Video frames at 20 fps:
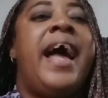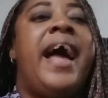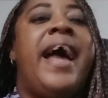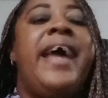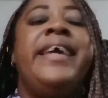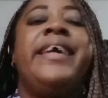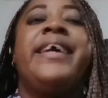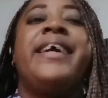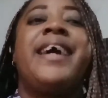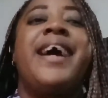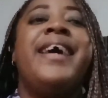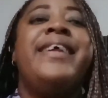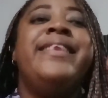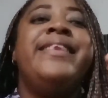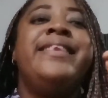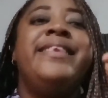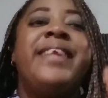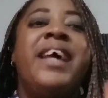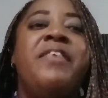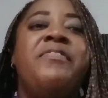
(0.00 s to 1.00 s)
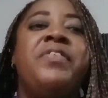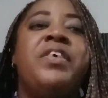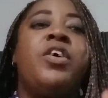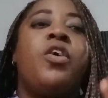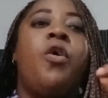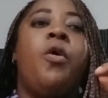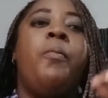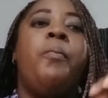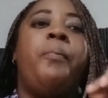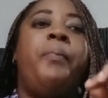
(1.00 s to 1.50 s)
I can never
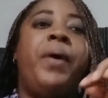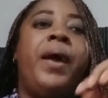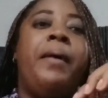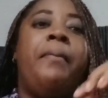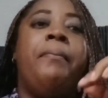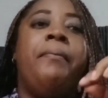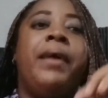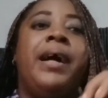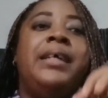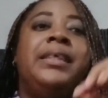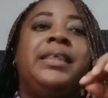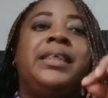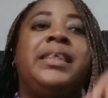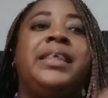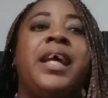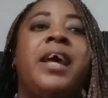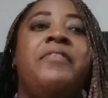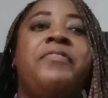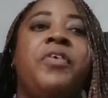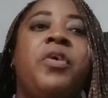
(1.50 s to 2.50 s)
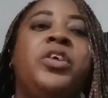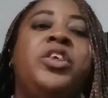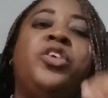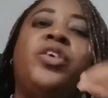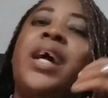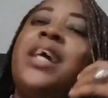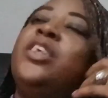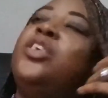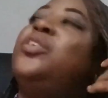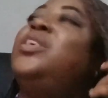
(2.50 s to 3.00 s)
compare myself or
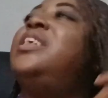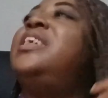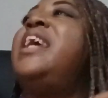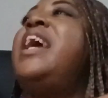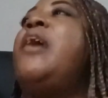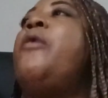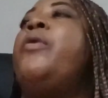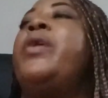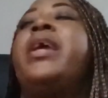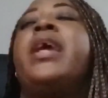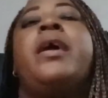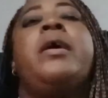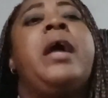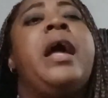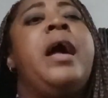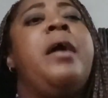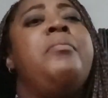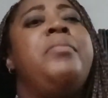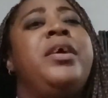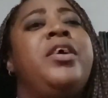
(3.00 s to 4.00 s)
try to say, okay,